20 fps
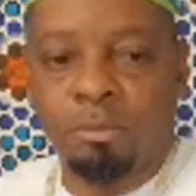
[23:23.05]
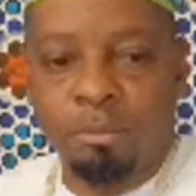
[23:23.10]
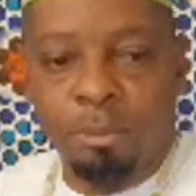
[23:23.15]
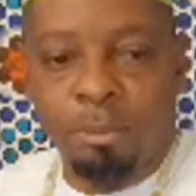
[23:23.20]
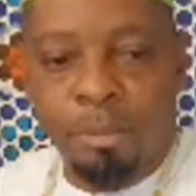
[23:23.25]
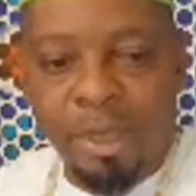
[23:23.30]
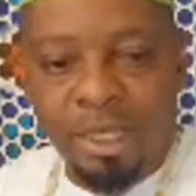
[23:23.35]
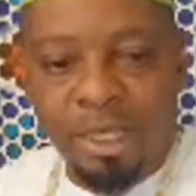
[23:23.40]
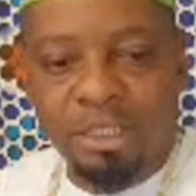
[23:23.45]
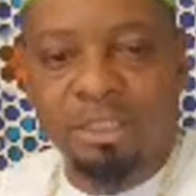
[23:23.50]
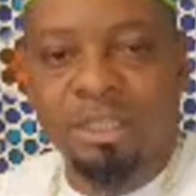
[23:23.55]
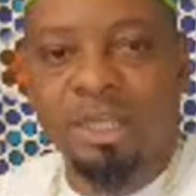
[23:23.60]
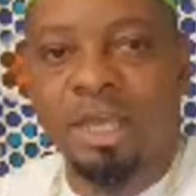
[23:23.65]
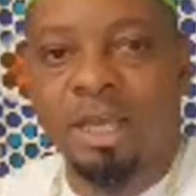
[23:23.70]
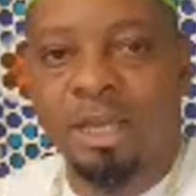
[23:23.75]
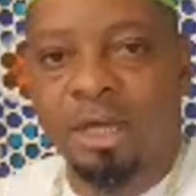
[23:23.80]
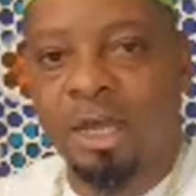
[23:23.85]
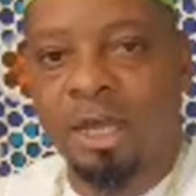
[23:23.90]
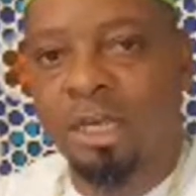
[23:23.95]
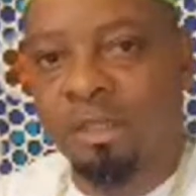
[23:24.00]
makes
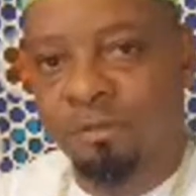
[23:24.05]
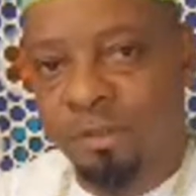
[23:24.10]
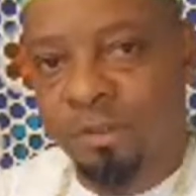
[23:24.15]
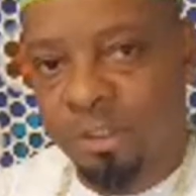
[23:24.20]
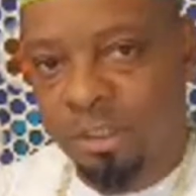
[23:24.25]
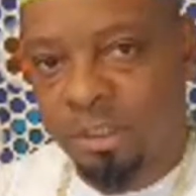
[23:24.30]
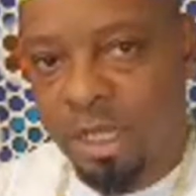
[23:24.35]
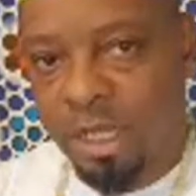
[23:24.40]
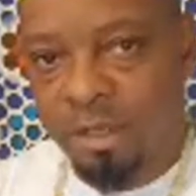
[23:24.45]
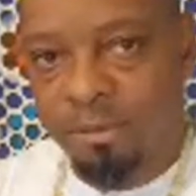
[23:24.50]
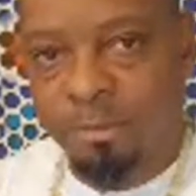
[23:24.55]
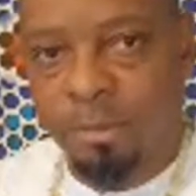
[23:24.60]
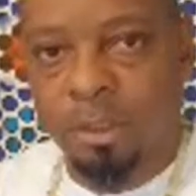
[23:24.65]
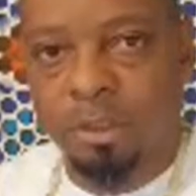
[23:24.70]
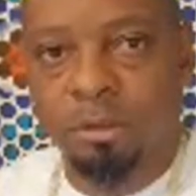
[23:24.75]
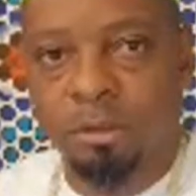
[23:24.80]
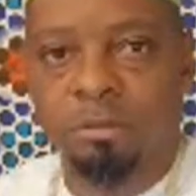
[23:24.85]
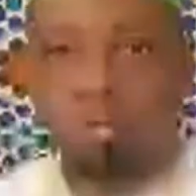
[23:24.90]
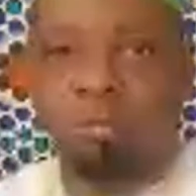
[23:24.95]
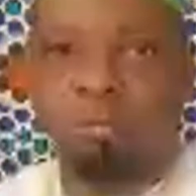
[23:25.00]
that kind of a statement
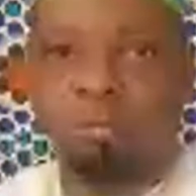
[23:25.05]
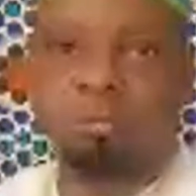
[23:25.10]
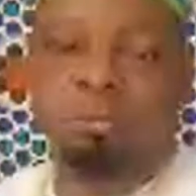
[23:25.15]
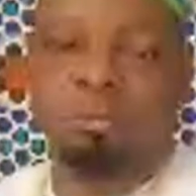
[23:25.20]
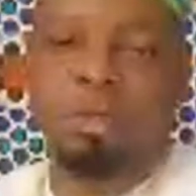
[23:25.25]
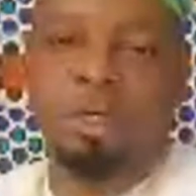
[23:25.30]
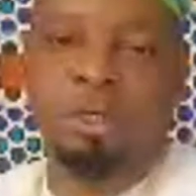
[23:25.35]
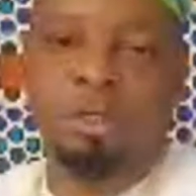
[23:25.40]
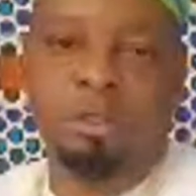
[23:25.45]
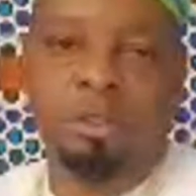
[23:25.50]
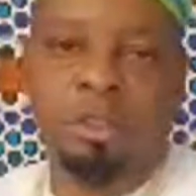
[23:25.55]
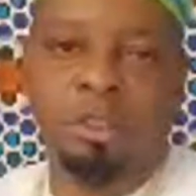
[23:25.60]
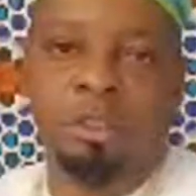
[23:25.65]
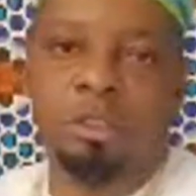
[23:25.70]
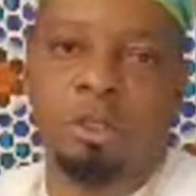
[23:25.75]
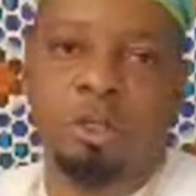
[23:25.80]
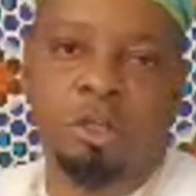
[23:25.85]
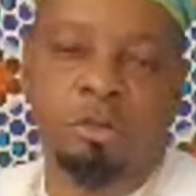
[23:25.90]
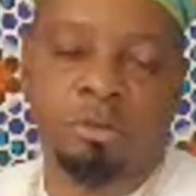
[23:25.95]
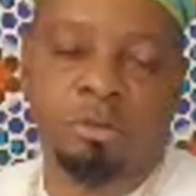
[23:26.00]
under these
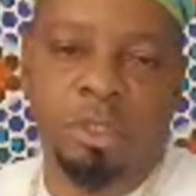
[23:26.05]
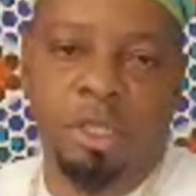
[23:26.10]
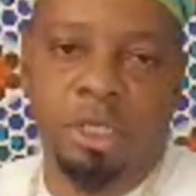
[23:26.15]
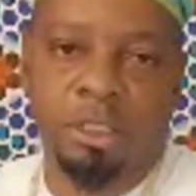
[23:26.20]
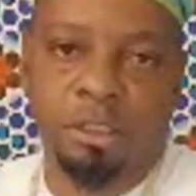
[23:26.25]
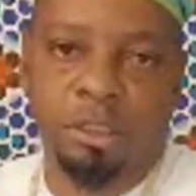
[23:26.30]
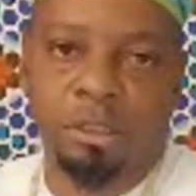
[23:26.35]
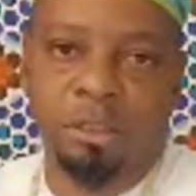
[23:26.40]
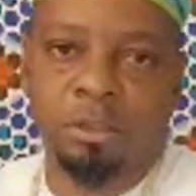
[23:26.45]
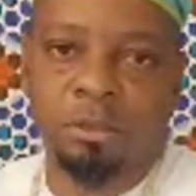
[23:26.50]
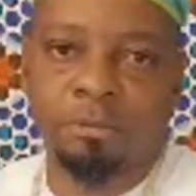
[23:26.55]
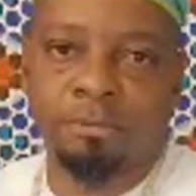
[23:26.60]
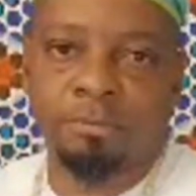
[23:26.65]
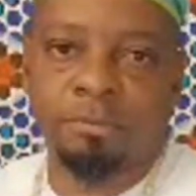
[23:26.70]
circumstances?